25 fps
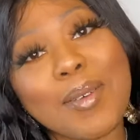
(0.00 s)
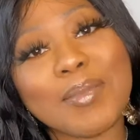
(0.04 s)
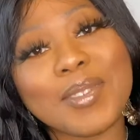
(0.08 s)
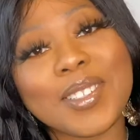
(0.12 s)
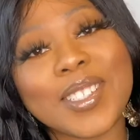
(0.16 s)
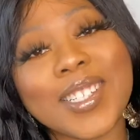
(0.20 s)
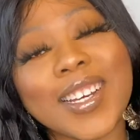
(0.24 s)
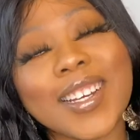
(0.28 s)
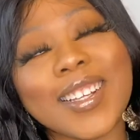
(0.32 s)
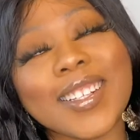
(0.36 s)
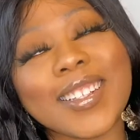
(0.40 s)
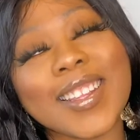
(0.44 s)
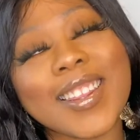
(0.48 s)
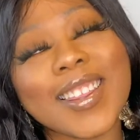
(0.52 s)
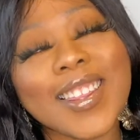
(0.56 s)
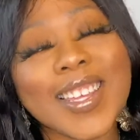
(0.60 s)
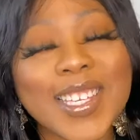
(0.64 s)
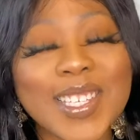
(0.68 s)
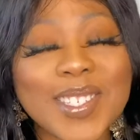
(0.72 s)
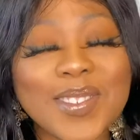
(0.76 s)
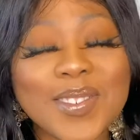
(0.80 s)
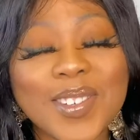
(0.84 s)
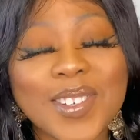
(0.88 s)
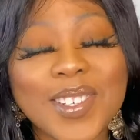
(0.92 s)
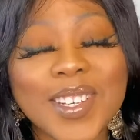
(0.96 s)
shell.
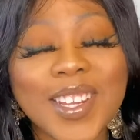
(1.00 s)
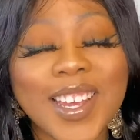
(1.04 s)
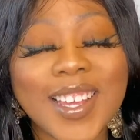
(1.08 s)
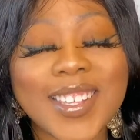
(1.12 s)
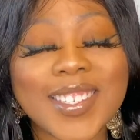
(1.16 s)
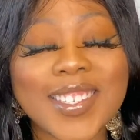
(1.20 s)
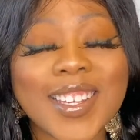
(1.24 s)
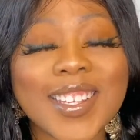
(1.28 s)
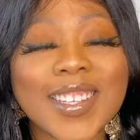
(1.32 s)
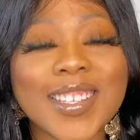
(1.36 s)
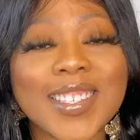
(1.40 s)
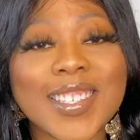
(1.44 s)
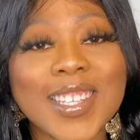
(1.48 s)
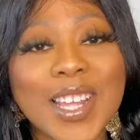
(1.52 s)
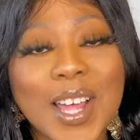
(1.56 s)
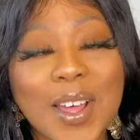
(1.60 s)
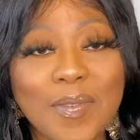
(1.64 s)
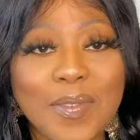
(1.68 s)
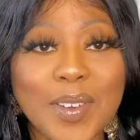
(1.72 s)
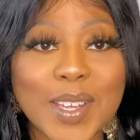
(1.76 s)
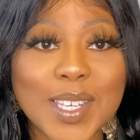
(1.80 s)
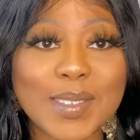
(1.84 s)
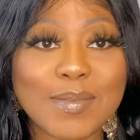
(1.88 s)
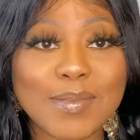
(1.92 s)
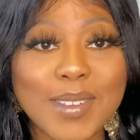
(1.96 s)
This one is
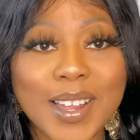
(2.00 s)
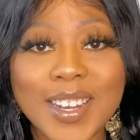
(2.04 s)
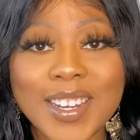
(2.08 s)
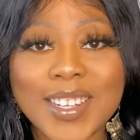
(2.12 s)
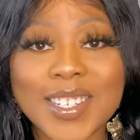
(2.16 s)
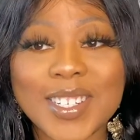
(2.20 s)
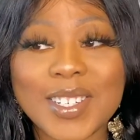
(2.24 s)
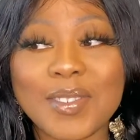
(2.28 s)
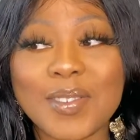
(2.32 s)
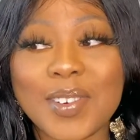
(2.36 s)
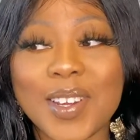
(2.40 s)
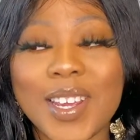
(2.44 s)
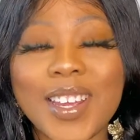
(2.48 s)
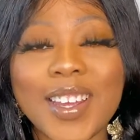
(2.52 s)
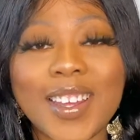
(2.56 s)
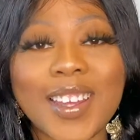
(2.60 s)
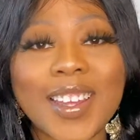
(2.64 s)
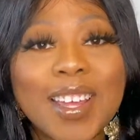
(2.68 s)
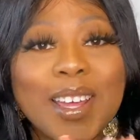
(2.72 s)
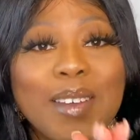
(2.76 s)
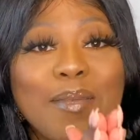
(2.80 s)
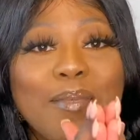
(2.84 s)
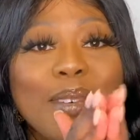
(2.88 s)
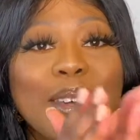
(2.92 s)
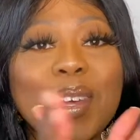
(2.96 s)
self-explanatory
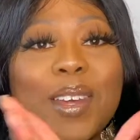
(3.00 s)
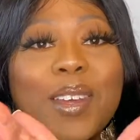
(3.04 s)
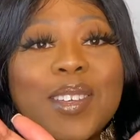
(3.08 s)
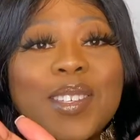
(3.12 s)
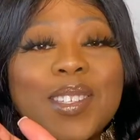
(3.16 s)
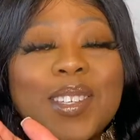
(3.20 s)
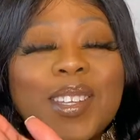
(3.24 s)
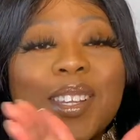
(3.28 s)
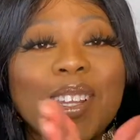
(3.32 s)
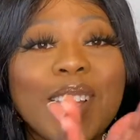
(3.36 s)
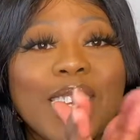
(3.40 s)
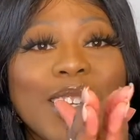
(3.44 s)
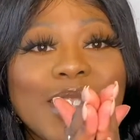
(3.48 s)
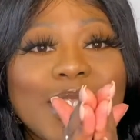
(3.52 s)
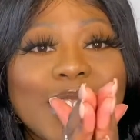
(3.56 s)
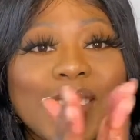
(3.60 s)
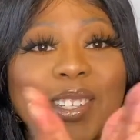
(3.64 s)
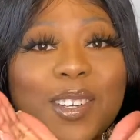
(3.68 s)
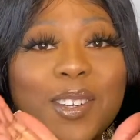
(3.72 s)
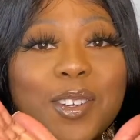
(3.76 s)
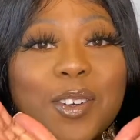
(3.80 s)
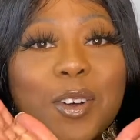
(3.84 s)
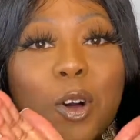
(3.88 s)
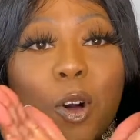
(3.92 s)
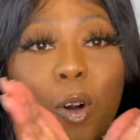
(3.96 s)
because you're literally
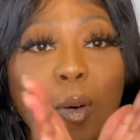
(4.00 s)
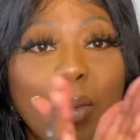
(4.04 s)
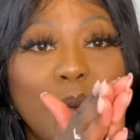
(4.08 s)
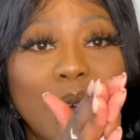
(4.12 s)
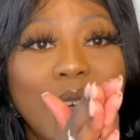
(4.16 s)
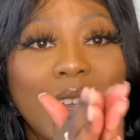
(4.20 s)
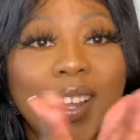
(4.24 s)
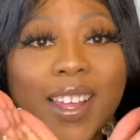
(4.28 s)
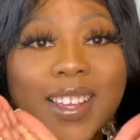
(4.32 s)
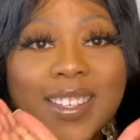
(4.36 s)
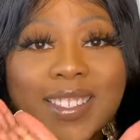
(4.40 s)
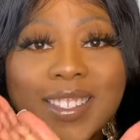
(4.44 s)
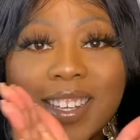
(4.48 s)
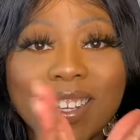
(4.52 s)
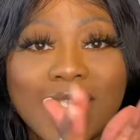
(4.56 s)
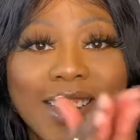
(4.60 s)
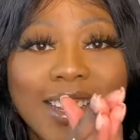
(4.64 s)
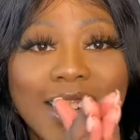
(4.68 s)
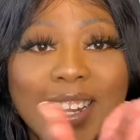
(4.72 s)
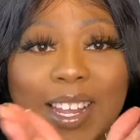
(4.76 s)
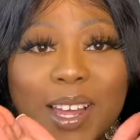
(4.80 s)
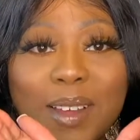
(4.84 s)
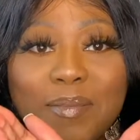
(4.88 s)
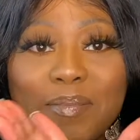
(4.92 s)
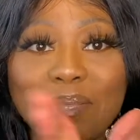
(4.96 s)
going to open your legs like a
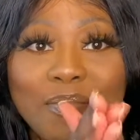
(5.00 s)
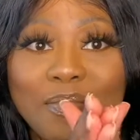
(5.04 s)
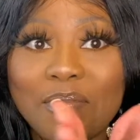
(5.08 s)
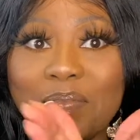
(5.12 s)
clam.